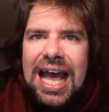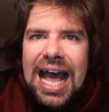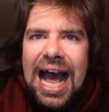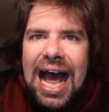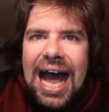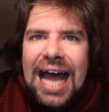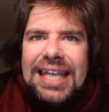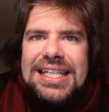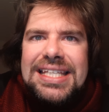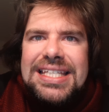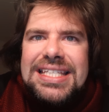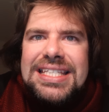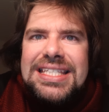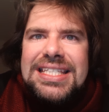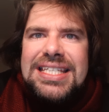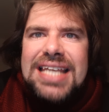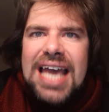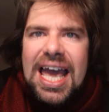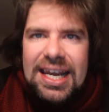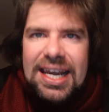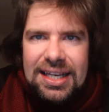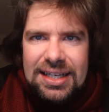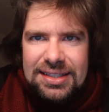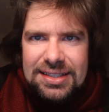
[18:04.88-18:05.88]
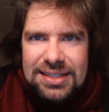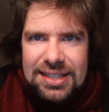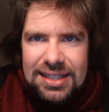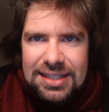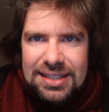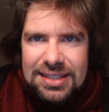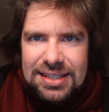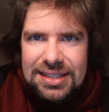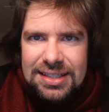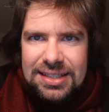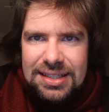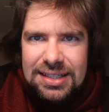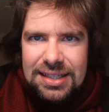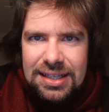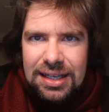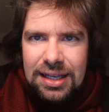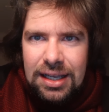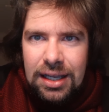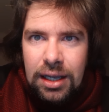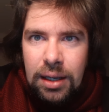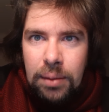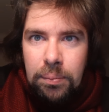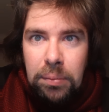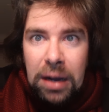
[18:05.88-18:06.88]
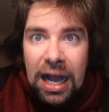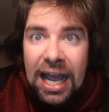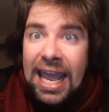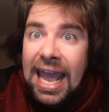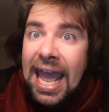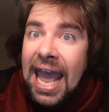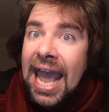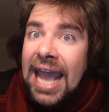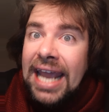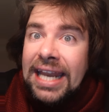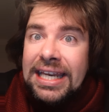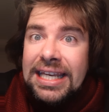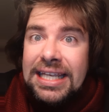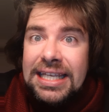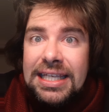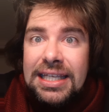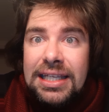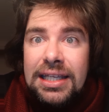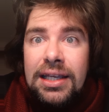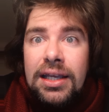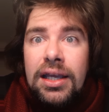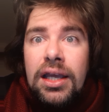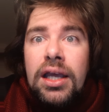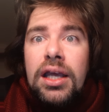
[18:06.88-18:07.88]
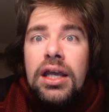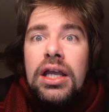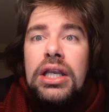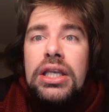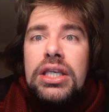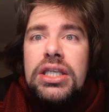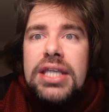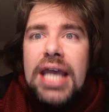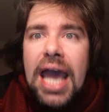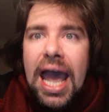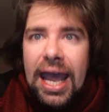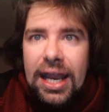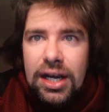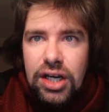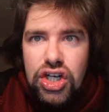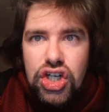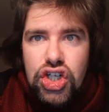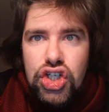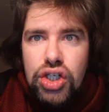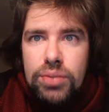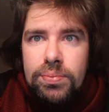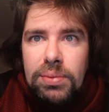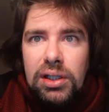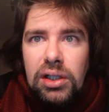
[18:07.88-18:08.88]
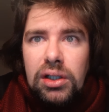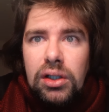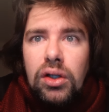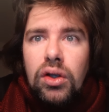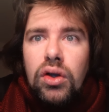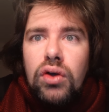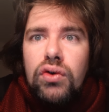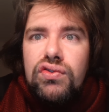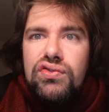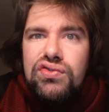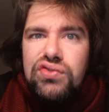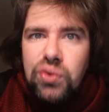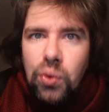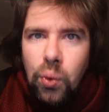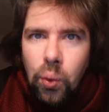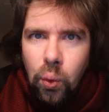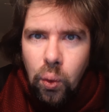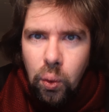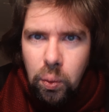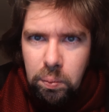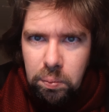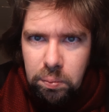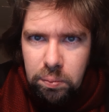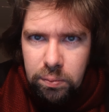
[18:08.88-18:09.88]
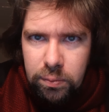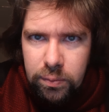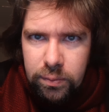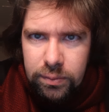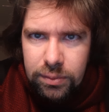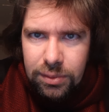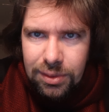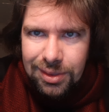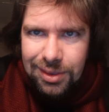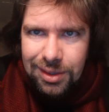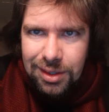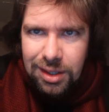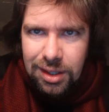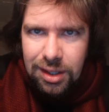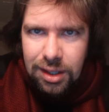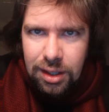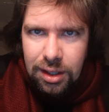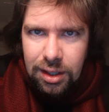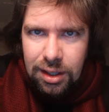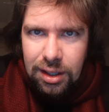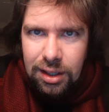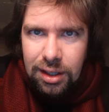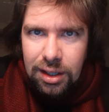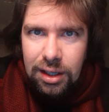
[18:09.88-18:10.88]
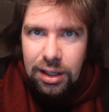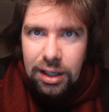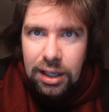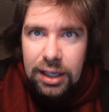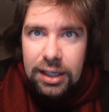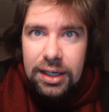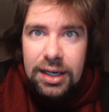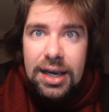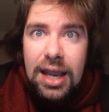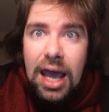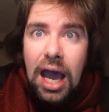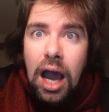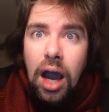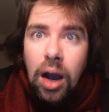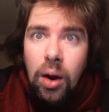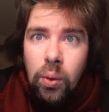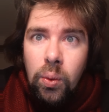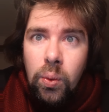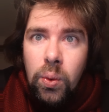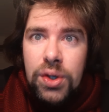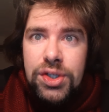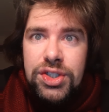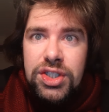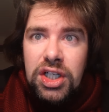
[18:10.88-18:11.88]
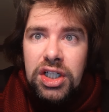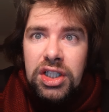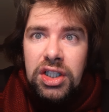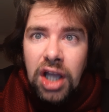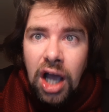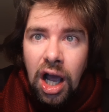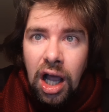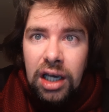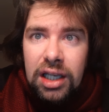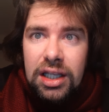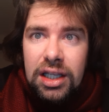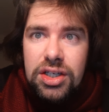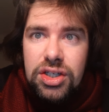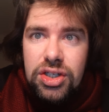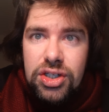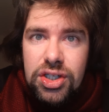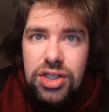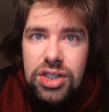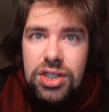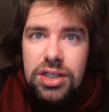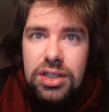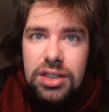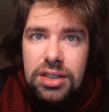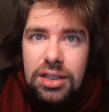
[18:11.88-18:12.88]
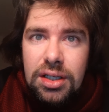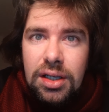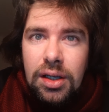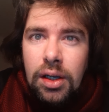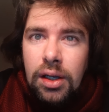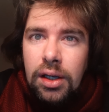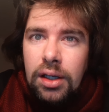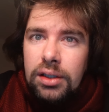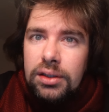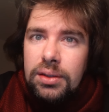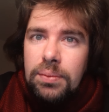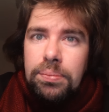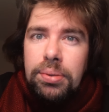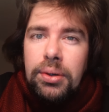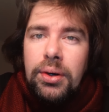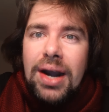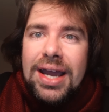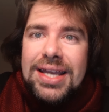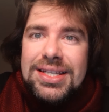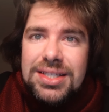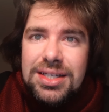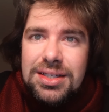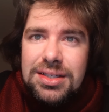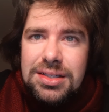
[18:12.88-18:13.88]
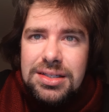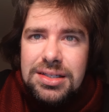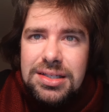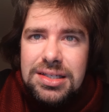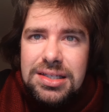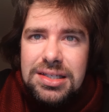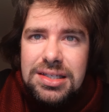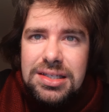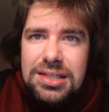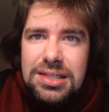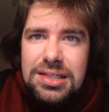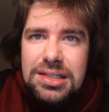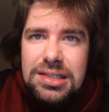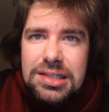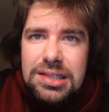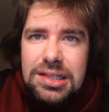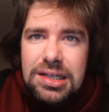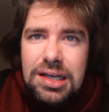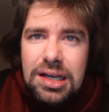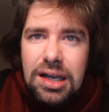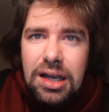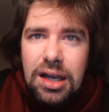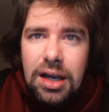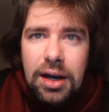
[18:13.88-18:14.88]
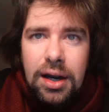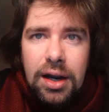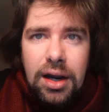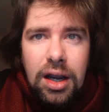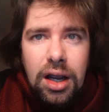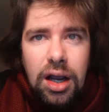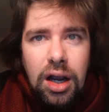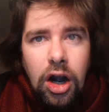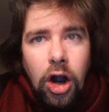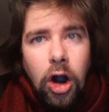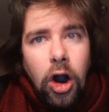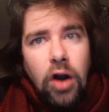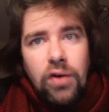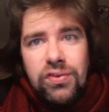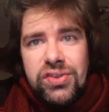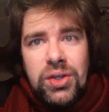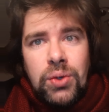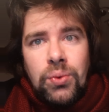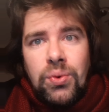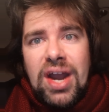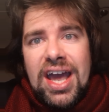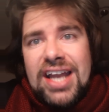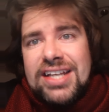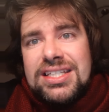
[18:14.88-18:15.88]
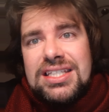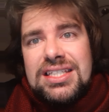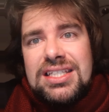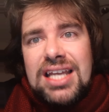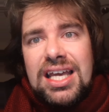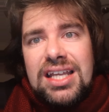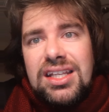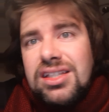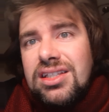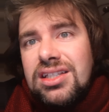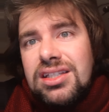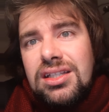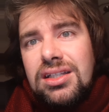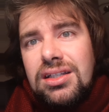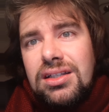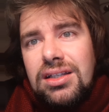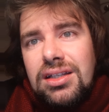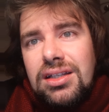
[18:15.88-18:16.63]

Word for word: untenanted by any tangible form and now was acknowledged the presence of the Red Death.